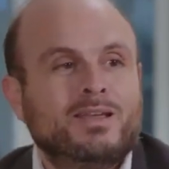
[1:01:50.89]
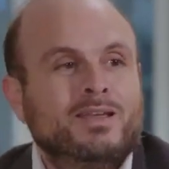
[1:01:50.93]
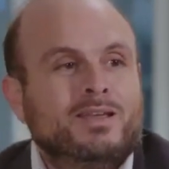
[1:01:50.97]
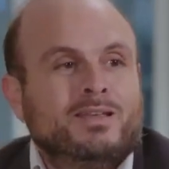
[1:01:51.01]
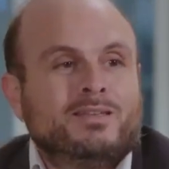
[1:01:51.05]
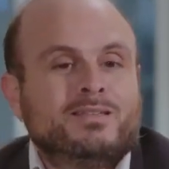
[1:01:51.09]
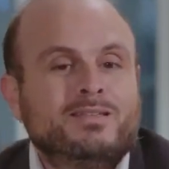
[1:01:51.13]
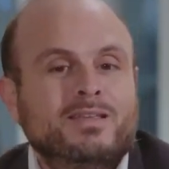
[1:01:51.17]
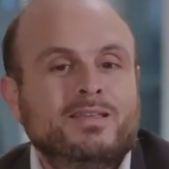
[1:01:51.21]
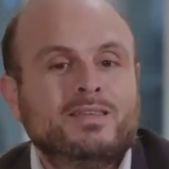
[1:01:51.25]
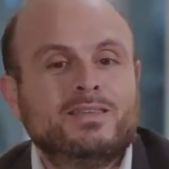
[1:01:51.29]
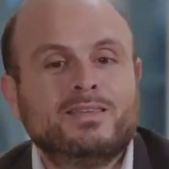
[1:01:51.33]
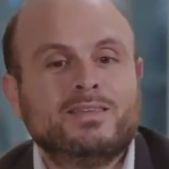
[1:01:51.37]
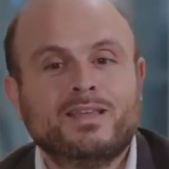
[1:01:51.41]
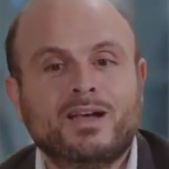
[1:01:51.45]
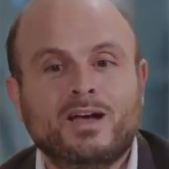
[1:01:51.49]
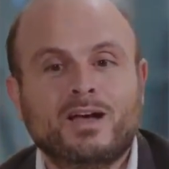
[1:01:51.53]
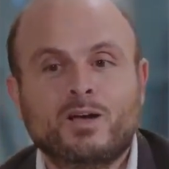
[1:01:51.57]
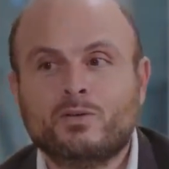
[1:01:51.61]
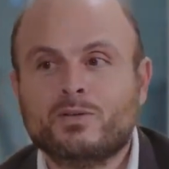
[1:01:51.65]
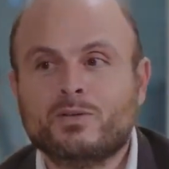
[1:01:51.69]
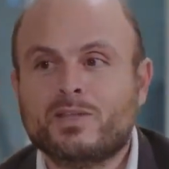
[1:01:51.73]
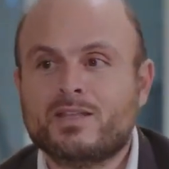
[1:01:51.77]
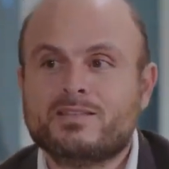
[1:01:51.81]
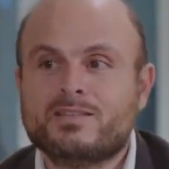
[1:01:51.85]
sit
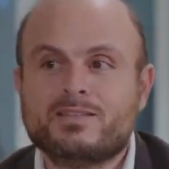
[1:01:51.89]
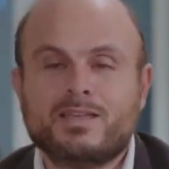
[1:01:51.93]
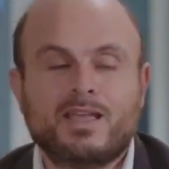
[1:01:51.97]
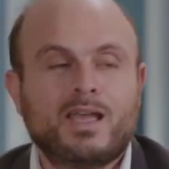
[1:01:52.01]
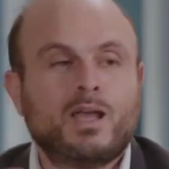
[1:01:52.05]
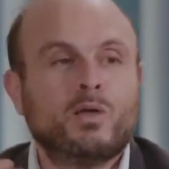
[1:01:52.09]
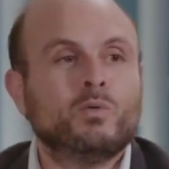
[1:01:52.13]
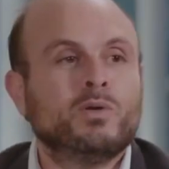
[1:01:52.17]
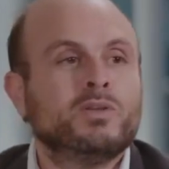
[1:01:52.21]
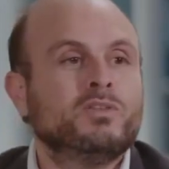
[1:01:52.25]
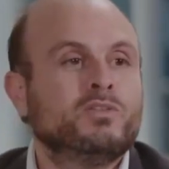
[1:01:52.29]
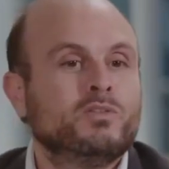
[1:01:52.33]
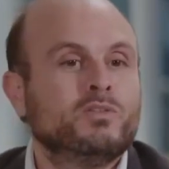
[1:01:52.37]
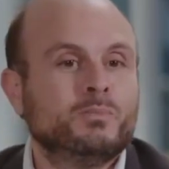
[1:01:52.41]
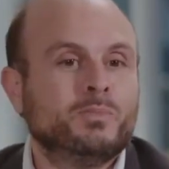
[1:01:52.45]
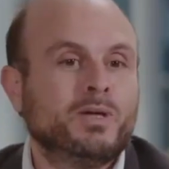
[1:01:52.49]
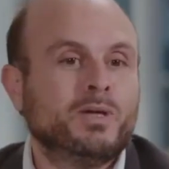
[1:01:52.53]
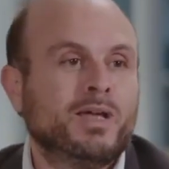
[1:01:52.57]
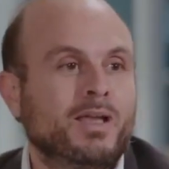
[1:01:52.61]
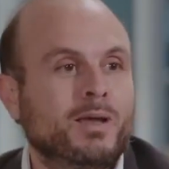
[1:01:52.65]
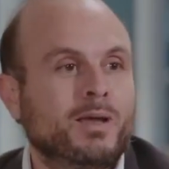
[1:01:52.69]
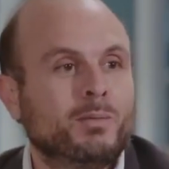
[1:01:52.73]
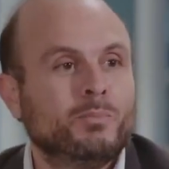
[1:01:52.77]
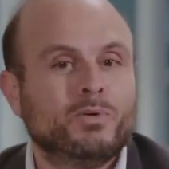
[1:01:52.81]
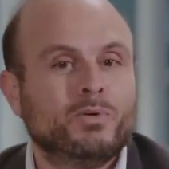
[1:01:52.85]
down and say, I want to buy
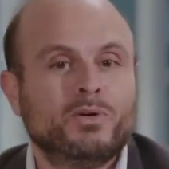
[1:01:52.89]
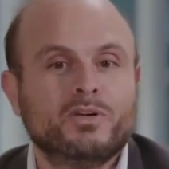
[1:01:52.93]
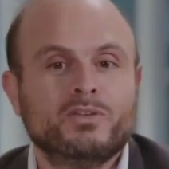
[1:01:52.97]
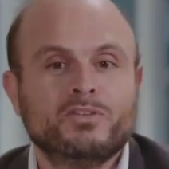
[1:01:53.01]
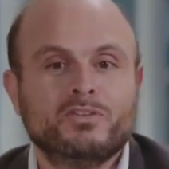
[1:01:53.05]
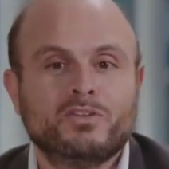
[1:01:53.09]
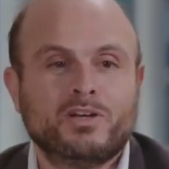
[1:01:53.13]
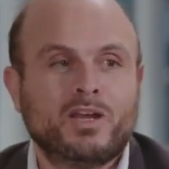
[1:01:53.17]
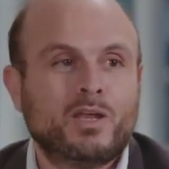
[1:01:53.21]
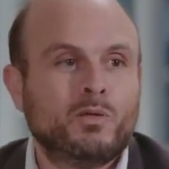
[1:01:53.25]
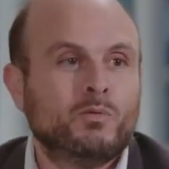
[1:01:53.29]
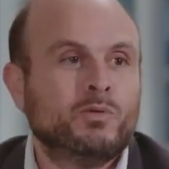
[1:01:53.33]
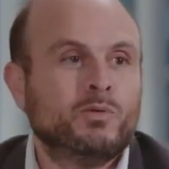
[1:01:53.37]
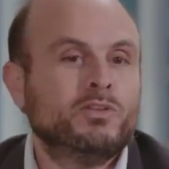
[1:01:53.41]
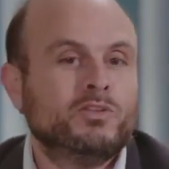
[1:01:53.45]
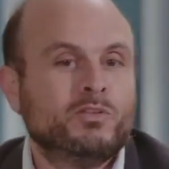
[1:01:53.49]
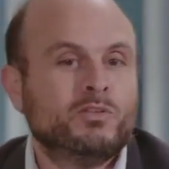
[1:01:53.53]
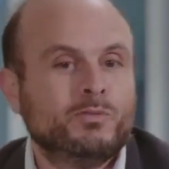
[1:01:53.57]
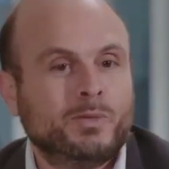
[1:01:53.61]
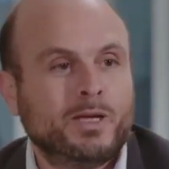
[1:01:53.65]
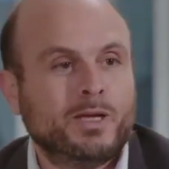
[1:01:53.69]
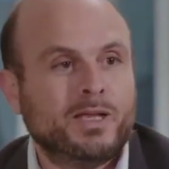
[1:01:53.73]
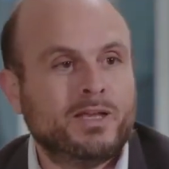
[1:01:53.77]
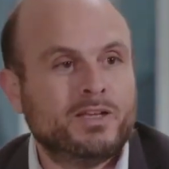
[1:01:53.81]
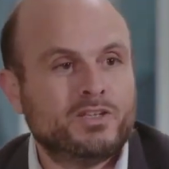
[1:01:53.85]
a bond or I want to
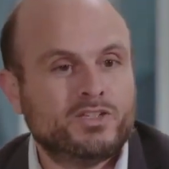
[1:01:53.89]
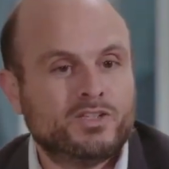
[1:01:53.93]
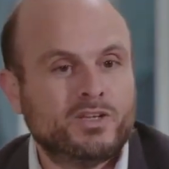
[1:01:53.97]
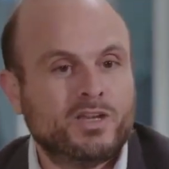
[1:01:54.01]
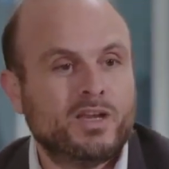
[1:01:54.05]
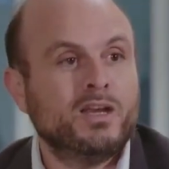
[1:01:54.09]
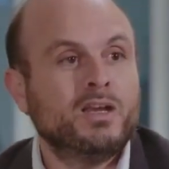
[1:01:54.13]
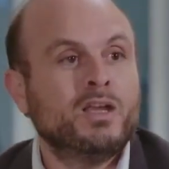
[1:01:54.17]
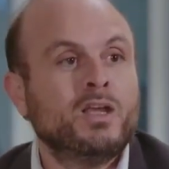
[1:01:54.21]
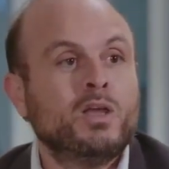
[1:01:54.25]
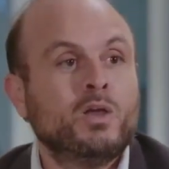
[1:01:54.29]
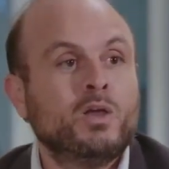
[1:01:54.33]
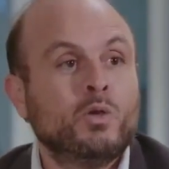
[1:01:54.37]
buy a share.